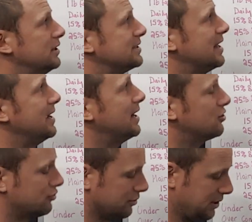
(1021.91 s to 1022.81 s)
is they
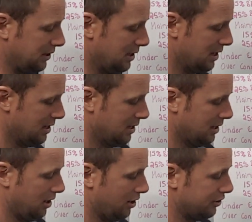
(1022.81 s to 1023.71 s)
actually
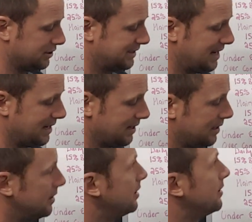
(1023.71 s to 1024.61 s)

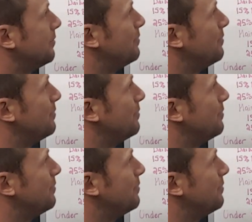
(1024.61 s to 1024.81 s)
understand the